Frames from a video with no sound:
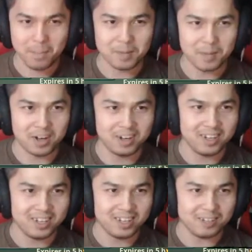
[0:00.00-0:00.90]
Come on.
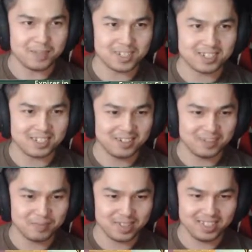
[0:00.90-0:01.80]
Heat mission,
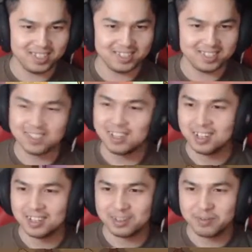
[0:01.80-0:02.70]
please.
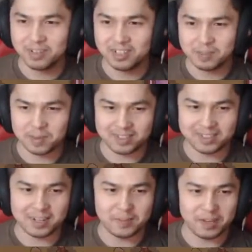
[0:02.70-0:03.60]
The police are about to
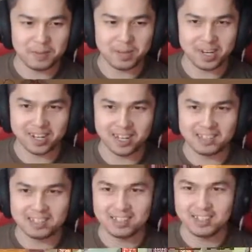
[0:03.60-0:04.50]
come any minute,
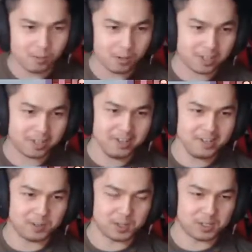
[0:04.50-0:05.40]
guys. Well, the good
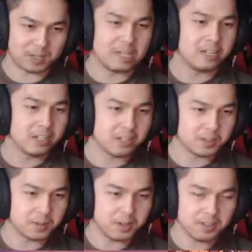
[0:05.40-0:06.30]
news is, because
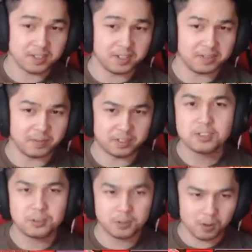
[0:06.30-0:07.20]
of all the
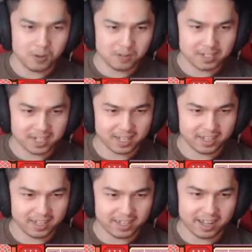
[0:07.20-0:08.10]
soul selling,